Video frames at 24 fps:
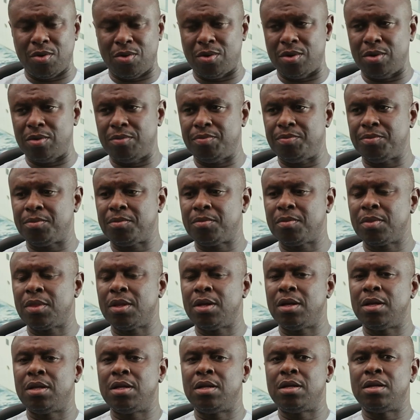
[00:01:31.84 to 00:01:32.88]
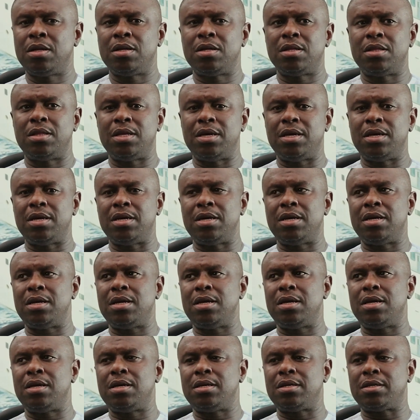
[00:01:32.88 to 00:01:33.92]
goal.
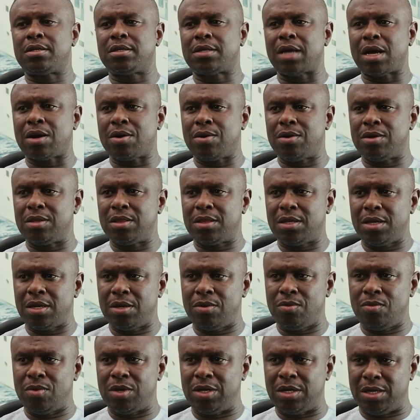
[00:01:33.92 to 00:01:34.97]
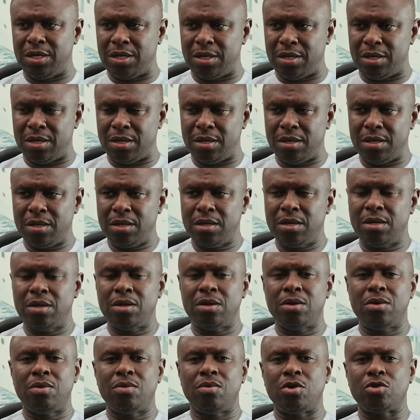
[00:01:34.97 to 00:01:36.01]
The second thing we did
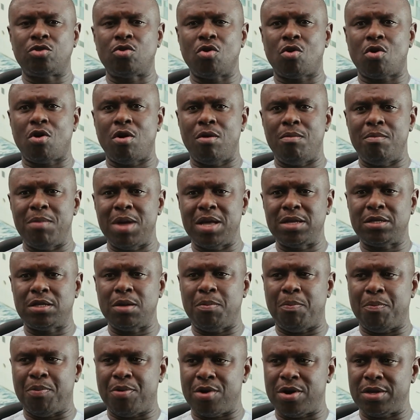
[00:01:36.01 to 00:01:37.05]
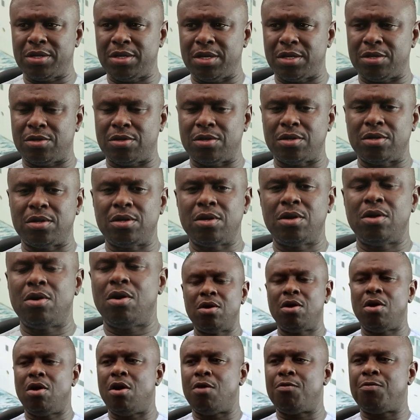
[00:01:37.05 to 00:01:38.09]
was to commence the process
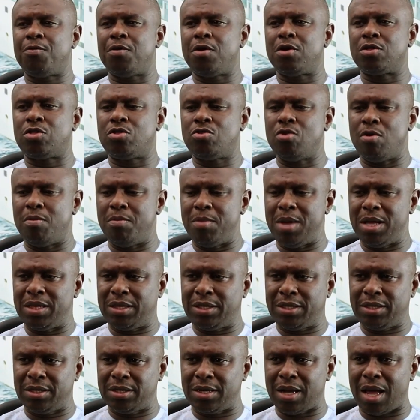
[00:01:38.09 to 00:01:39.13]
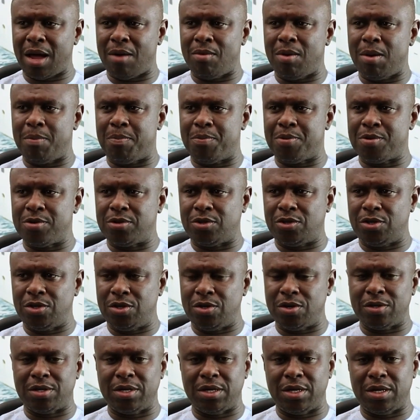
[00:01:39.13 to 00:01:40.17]
of automating our
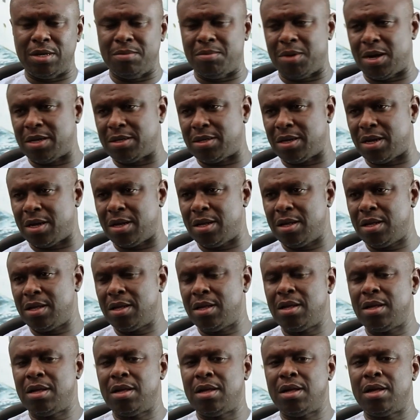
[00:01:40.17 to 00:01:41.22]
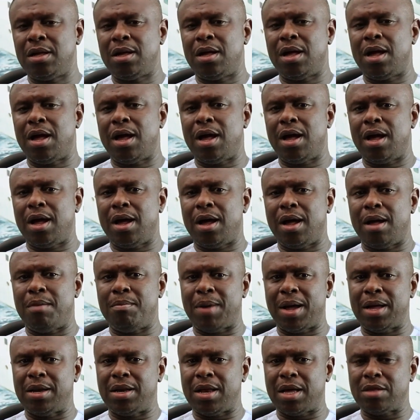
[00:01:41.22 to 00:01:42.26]
procedures in NIMASA. And
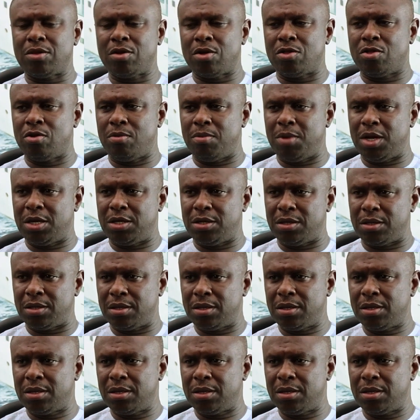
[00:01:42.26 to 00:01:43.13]
by that automation,